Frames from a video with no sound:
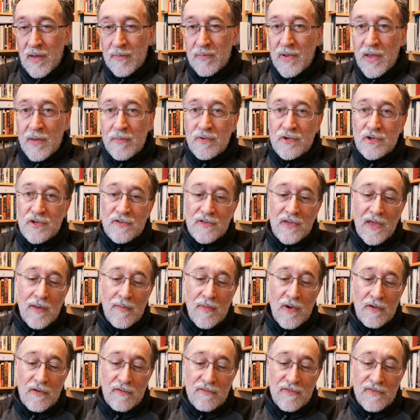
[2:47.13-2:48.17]
paper just
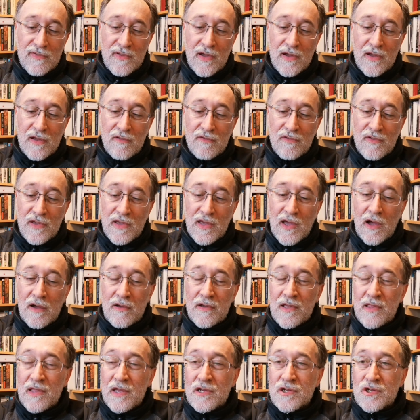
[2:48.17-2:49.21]
came out in Science, the
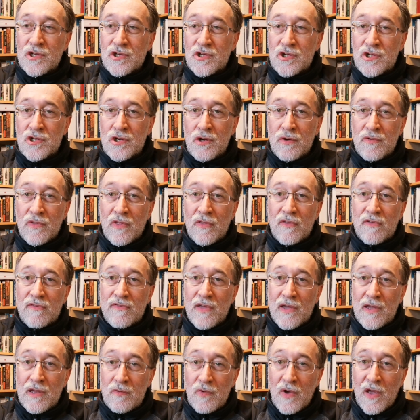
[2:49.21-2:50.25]
calculations show that the
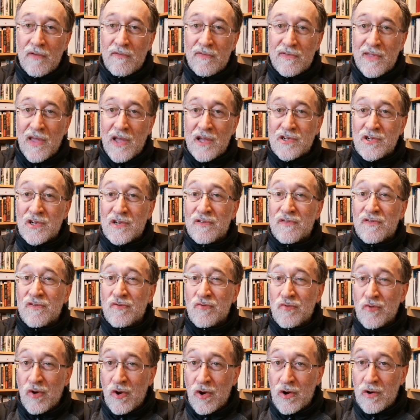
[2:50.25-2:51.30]
second wave is actually
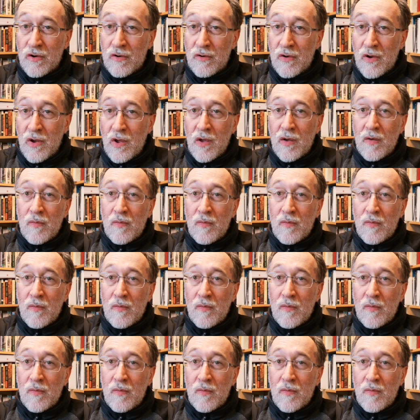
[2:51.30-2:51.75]
stronger,